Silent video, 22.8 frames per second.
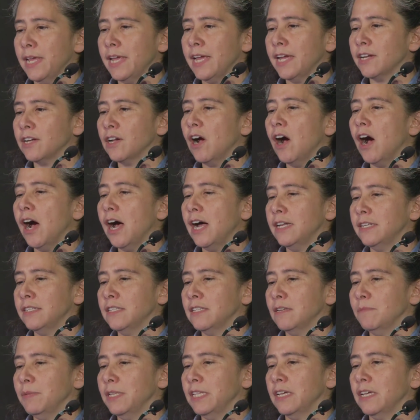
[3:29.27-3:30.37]
had
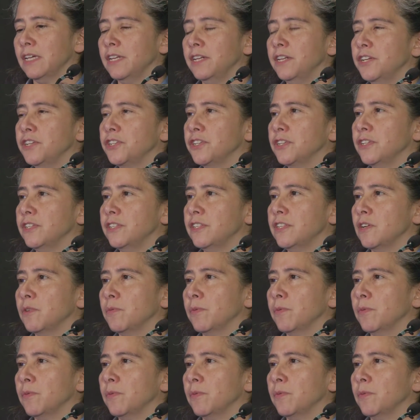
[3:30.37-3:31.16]
caused some of the conditions